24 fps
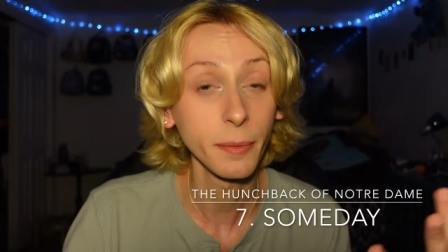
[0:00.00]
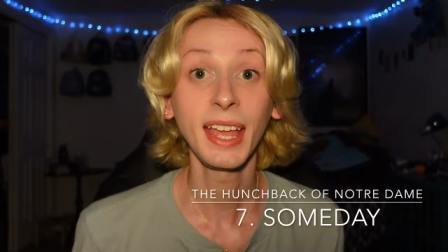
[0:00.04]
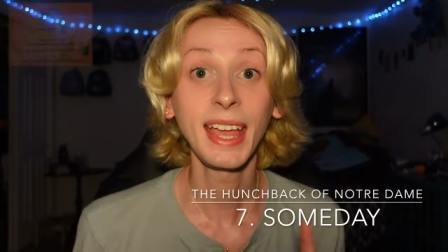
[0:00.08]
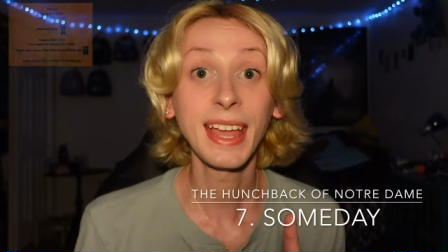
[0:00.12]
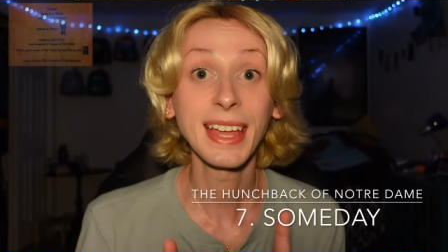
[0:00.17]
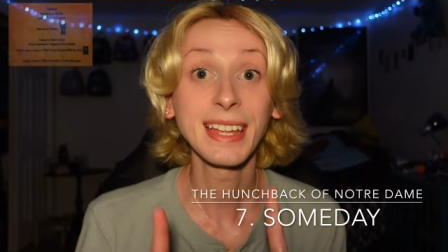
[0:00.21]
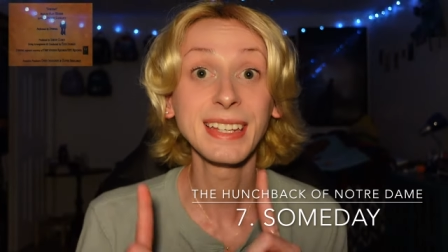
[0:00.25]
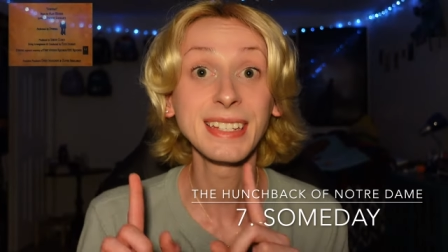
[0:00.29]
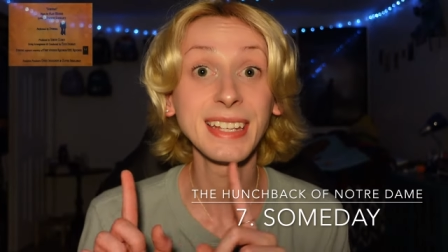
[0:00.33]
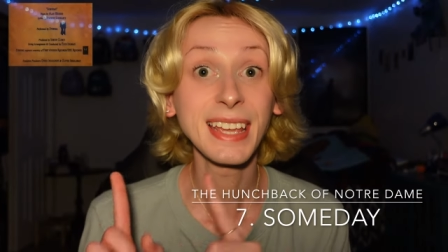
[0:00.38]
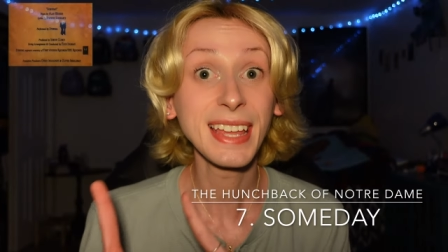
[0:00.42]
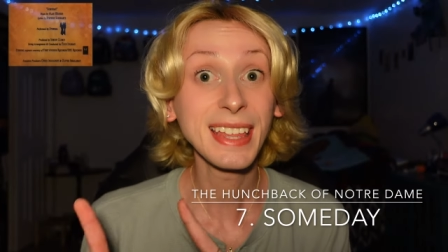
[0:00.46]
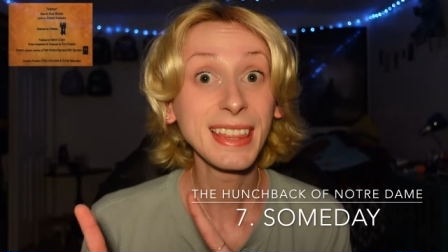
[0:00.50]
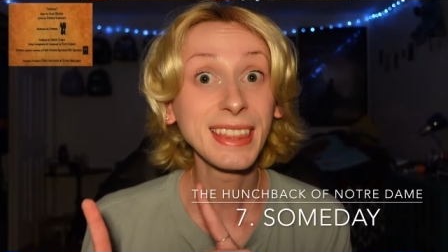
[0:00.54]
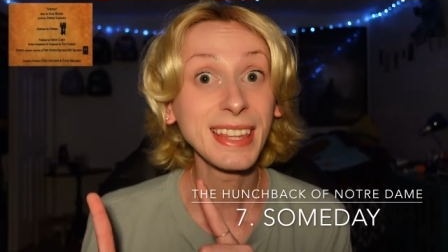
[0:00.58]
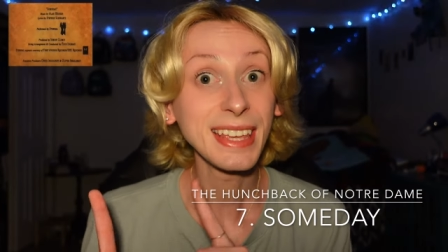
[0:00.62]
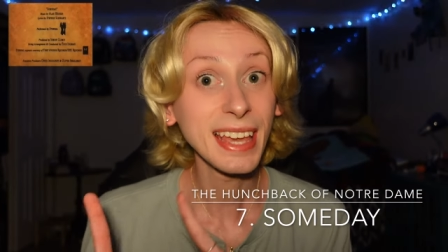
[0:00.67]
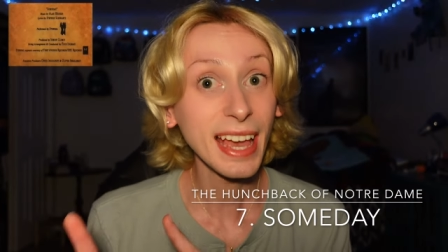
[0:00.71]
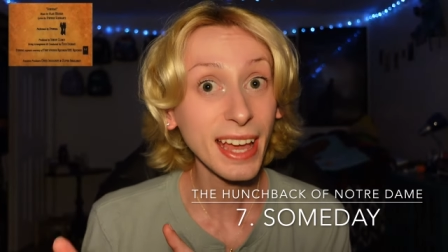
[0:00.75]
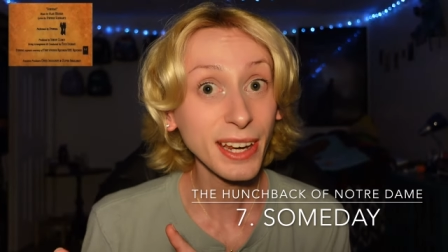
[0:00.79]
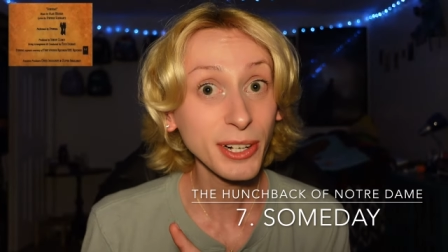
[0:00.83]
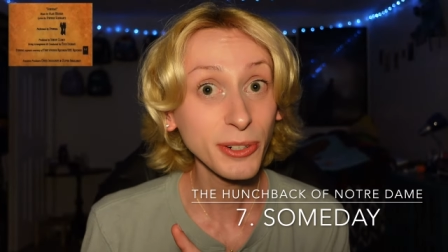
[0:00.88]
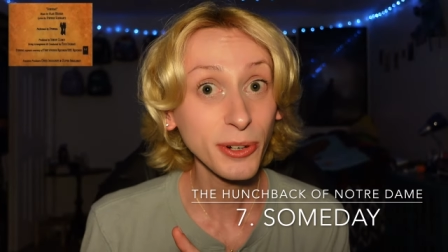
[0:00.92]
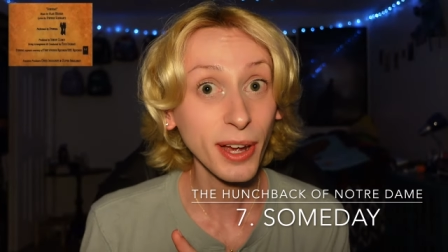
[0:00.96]
And in the
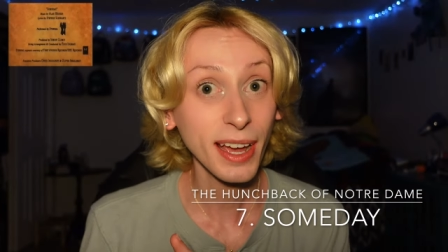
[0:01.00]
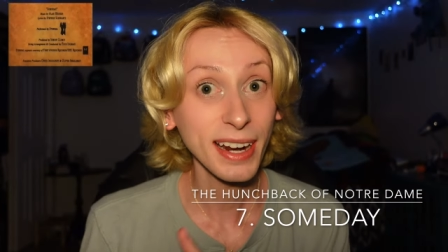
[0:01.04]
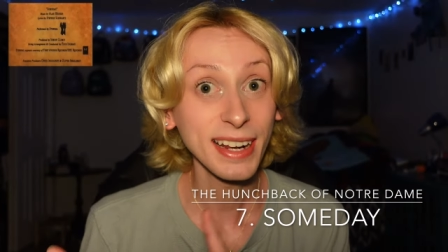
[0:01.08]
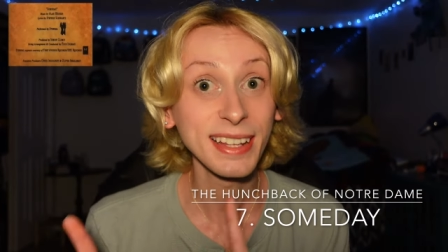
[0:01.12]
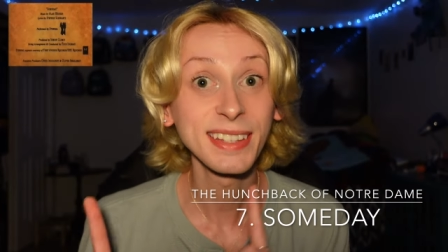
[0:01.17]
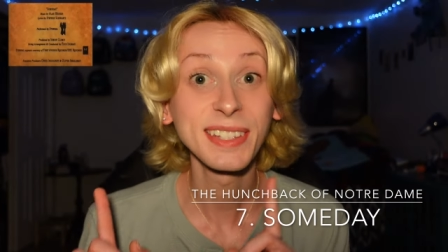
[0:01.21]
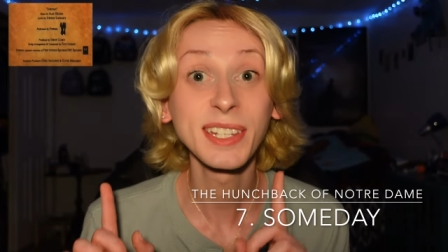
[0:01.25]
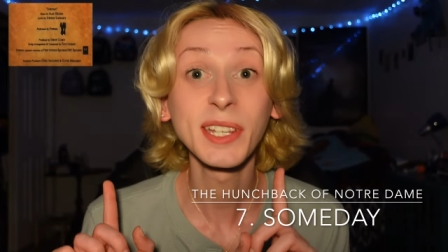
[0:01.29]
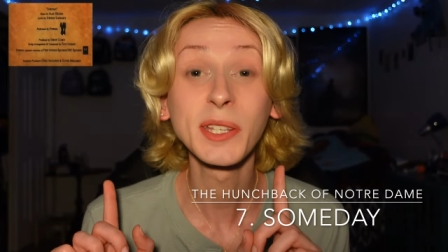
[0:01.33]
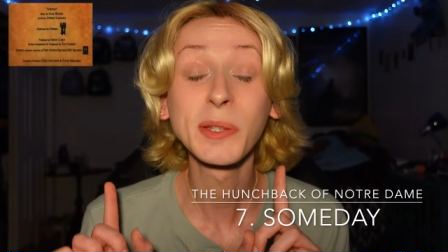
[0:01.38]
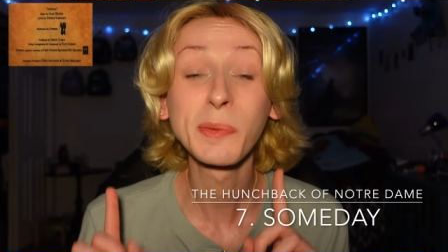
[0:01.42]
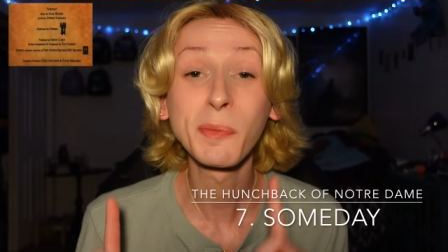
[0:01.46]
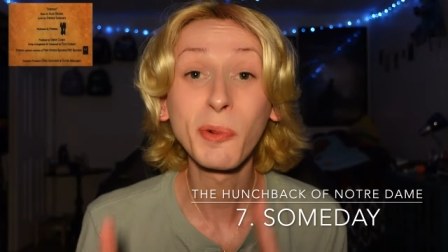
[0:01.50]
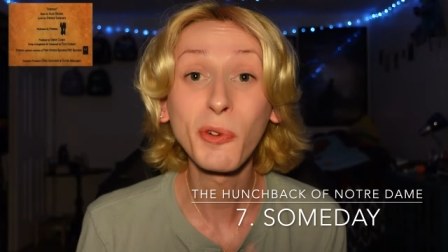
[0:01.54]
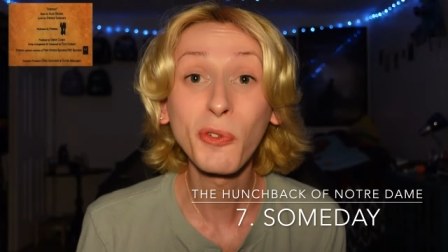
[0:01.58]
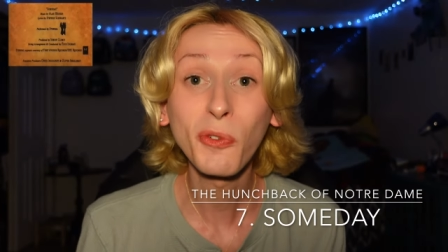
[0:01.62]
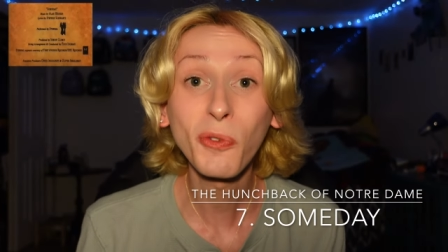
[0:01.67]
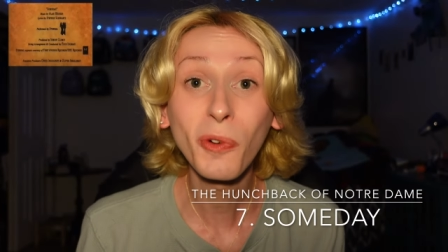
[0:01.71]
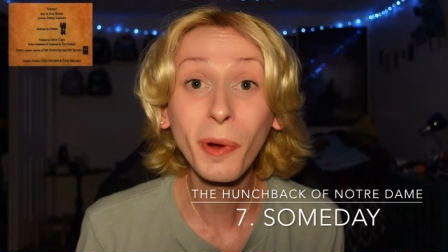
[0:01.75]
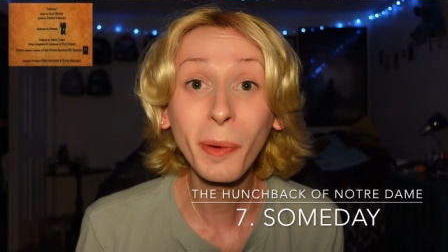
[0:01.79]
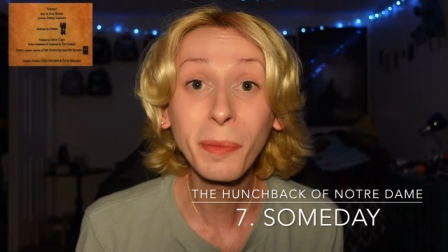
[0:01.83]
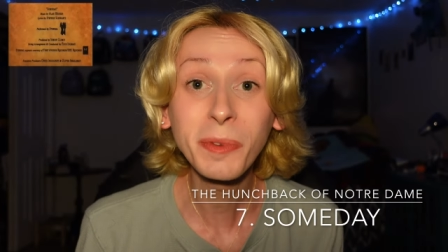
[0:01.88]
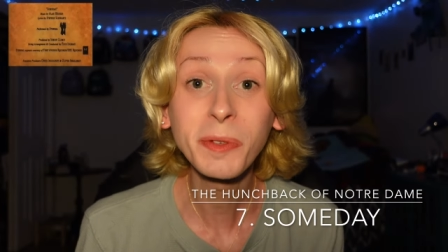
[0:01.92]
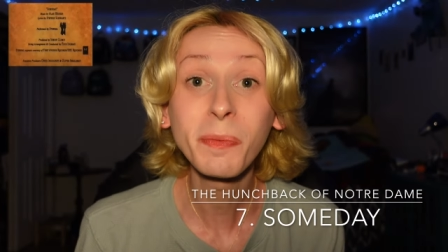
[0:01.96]
end credits, it's
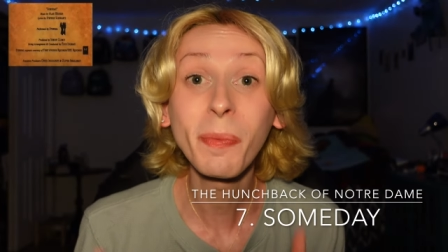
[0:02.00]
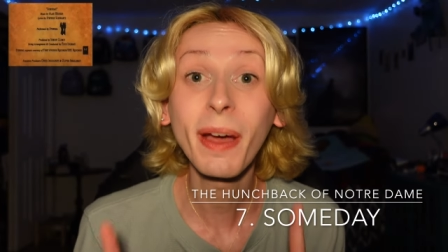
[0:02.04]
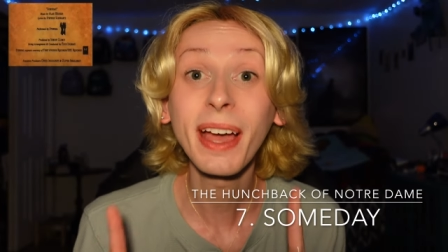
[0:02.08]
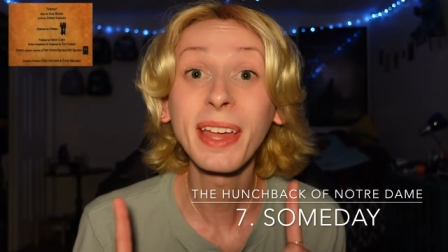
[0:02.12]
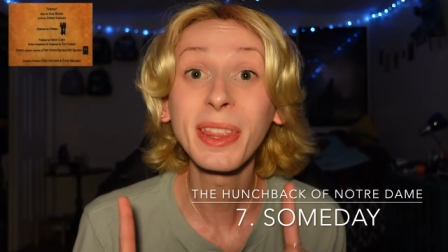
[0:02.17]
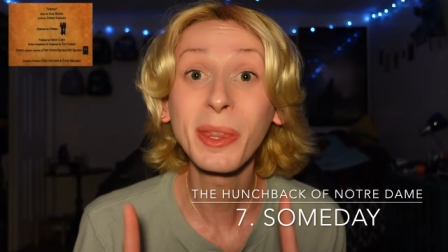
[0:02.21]
performed by